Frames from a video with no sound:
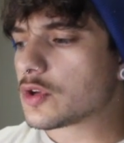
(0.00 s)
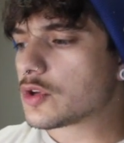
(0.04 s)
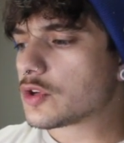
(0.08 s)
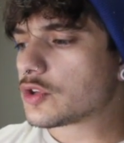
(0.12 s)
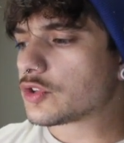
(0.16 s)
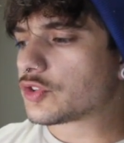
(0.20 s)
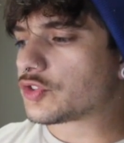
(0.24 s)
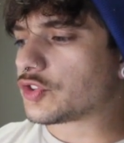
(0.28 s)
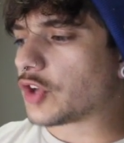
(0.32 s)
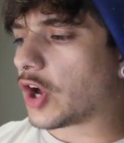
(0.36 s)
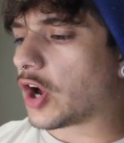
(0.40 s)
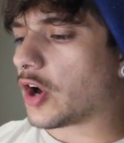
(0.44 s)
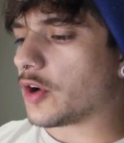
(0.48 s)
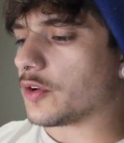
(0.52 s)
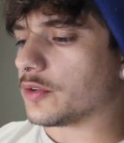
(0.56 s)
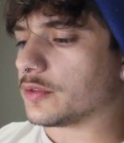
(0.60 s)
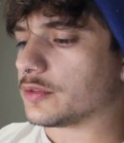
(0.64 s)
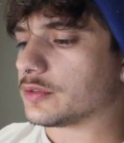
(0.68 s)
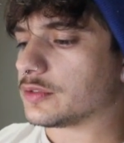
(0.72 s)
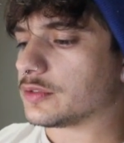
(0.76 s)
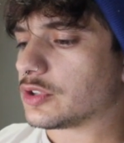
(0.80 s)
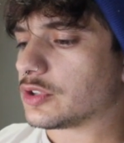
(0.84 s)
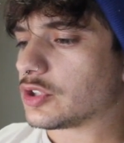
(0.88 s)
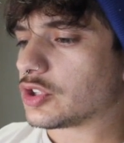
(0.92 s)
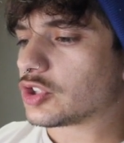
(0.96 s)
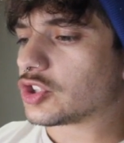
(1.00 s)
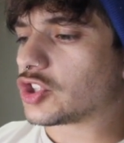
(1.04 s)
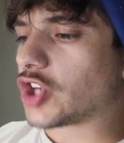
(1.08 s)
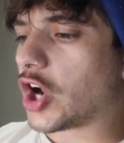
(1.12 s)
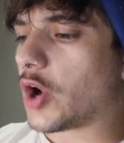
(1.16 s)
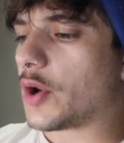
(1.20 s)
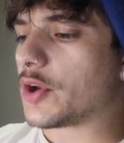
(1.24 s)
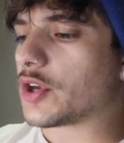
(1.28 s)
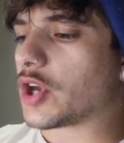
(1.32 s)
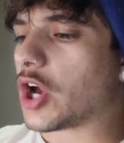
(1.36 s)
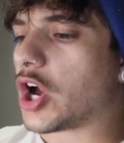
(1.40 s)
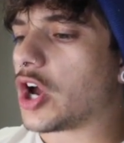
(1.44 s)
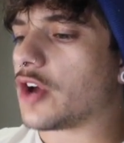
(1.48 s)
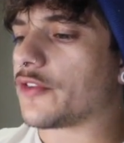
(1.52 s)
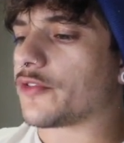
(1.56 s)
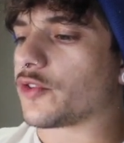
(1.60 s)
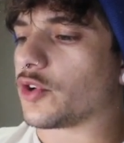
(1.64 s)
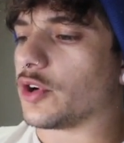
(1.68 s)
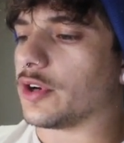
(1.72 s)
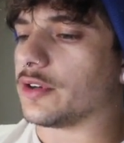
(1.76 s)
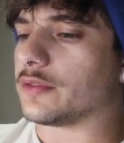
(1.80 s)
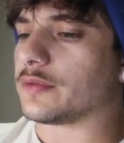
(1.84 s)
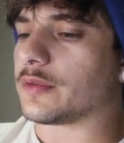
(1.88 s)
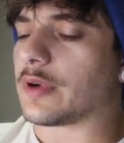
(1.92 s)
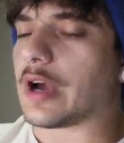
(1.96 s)
So, going over
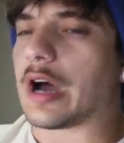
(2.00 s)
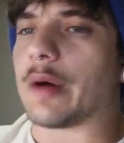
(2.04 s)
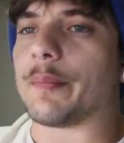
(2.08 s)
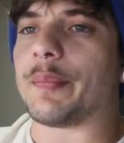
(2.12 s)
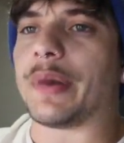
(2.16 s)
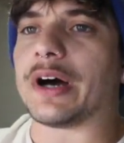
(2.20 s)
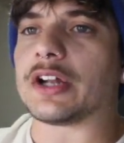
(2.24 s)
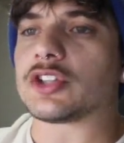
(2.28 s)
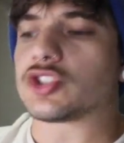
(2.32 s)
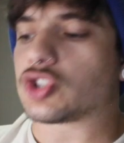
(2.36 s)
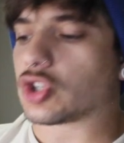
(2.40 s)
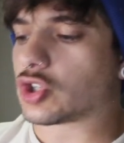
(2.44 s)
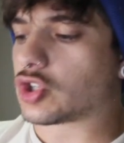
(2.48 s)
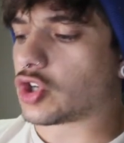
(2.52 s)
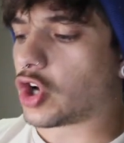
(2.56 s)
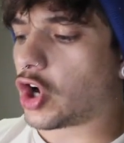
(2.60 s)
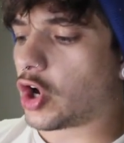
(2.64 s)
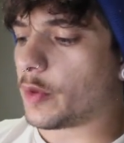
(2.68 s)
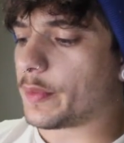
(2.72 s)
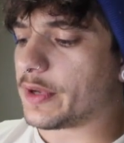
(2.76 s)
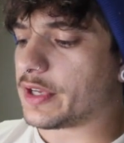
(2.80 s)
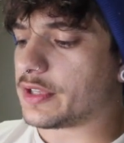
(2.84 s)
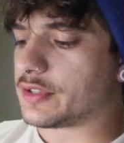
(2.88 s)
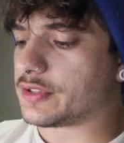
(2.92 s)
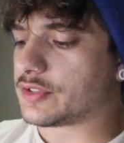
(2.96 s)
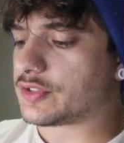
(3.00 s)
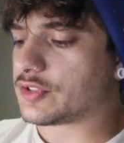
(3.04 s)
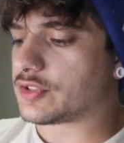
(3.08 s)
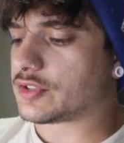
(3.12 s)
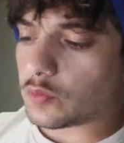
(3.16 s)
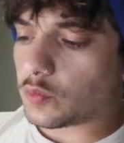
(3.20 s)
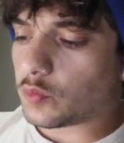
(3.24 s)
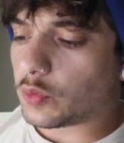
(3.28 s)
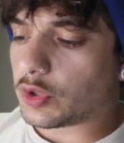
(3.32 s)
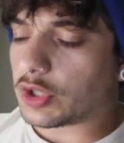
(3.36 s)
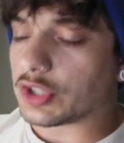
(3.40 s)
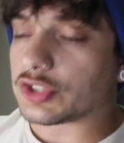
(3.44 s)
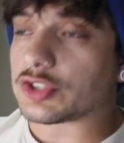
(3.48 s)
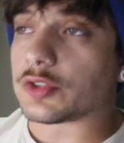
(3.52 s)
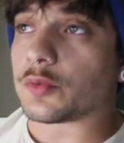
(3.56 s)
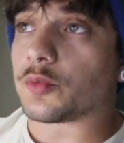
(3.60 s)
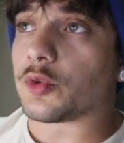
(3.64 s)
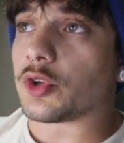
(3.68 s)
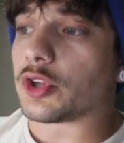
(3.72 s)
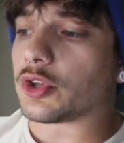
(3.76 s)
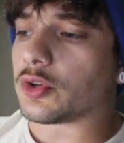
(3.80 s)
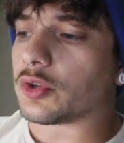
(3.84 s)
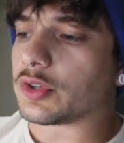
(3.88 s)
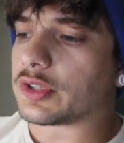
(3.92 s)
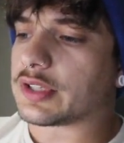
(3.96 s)
it. A bunch of commons. We got some
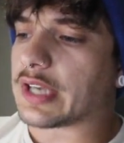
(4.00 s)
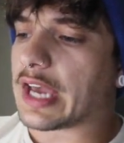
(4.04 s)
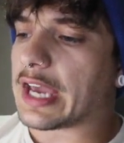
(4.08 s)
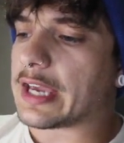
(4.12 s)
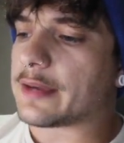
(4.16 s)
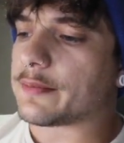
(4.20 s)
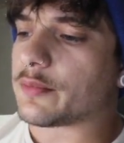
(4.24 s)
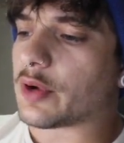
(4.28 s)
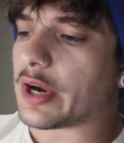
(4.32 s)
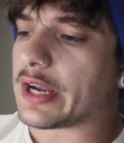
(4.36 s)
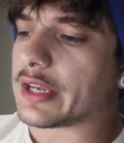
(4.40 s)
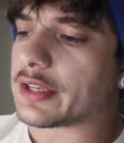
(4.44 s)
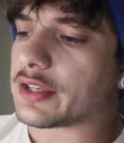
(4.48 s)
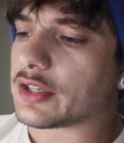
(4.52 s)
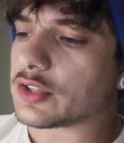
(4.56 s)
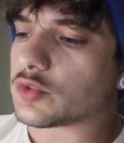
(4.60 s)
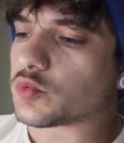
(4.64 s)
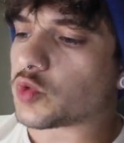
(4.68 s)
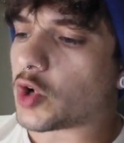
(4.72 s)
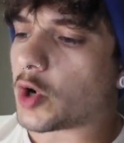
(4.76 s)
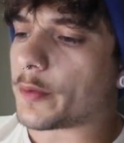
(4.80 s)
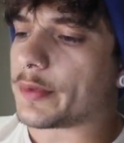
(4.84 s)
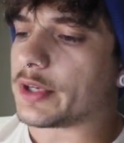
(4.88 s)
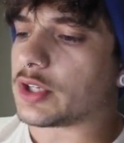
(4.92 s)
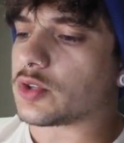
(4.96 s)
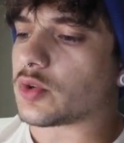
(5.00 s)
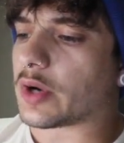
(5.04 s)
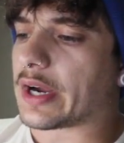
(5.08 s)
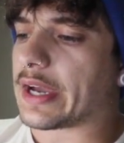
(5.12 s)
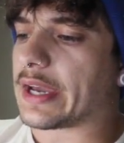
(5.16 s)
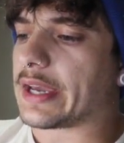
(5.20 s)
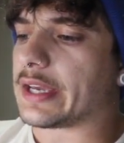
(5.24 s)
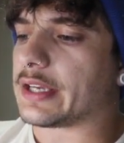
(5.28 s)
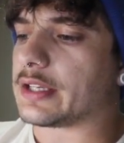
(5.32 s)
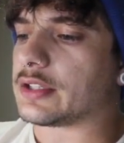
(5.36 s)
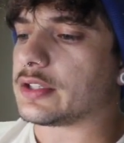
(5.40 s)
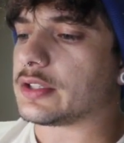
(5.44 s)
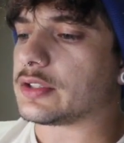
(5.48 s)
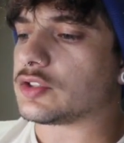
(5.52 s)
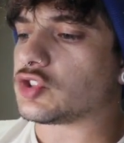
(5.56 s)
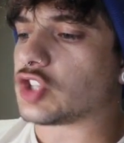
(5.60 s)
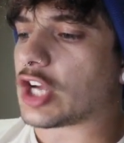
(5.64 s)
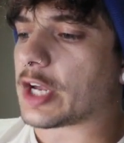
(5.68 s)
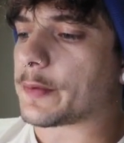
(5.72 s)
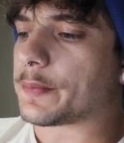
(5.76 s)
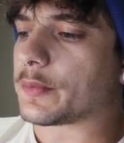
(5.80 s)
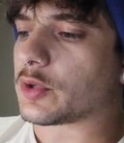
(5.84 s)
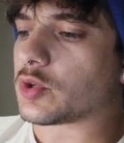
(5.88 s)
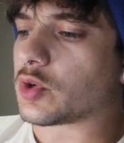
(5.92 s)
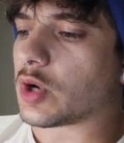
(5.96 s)
really good game breakers. Robbie Gray,
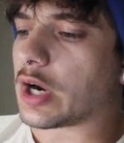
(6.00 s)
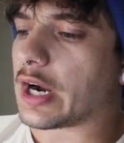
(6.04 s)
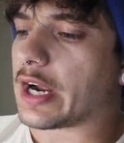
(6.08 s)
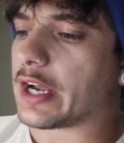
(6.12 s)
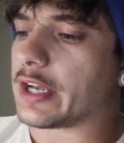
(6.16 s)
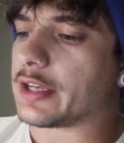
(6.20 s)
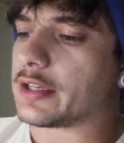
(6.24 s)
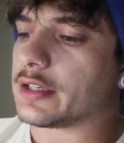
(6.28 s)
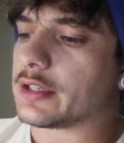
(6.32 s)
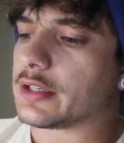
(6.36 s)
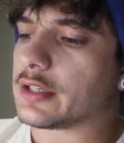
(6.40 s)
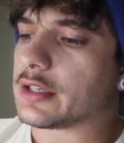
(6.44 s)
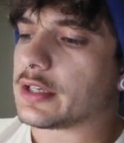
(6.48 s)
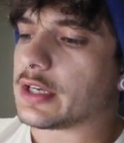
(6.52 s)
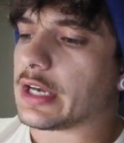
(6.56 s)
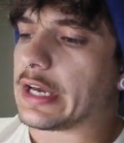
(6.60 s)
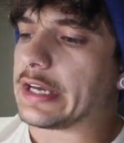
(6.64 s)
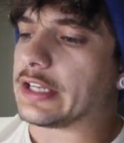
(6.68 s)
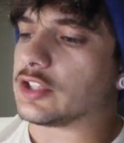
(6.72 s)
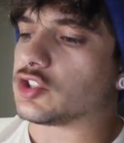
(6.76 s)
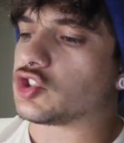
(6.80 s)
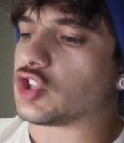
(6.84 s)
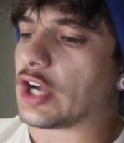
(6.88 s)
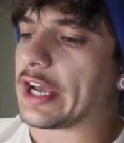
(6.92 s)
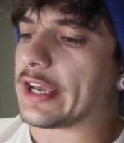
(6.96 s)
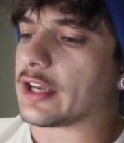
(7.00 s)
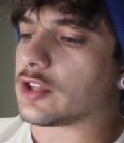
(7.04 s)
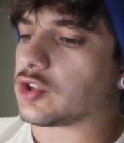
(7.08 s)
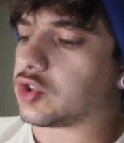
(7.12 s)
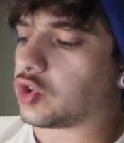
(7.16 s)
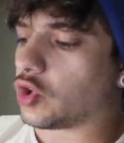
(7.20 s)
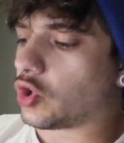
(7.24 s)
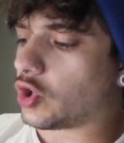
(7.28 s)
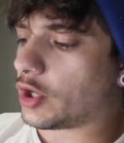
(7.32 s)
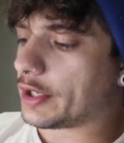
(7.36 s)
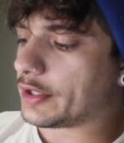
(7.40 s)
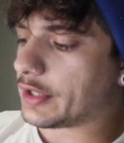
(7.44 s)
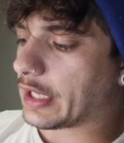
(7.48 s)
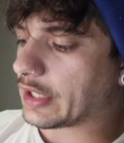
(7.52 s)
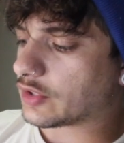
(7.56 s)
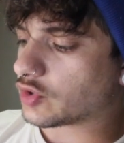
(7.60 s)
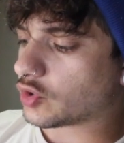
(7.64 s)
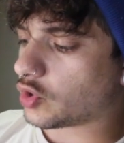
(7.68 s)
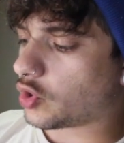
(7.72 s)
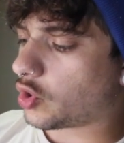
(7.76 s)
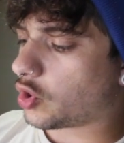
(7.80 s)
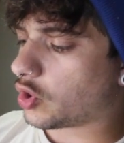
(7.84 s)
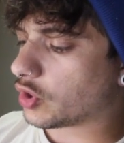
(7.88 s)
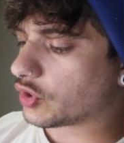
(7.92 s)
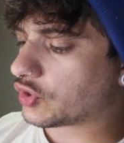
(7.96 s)
Jack McRae, and Jake Lloyd. That's
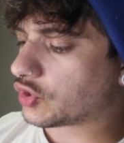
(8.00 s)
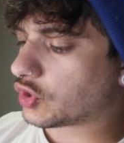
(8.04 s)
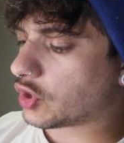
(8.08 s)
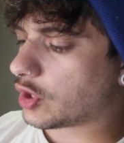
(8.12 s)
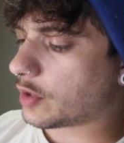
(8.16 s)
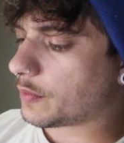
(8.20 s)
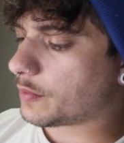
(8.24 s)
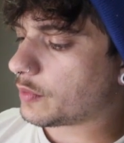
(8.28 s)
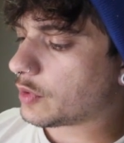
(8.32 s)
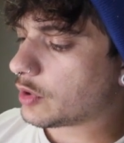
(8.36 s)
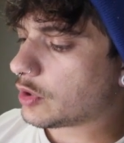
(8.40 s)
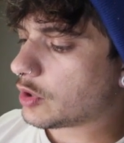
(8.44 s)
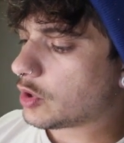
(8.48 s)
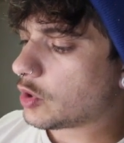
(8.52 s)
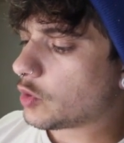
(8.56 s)
awesome.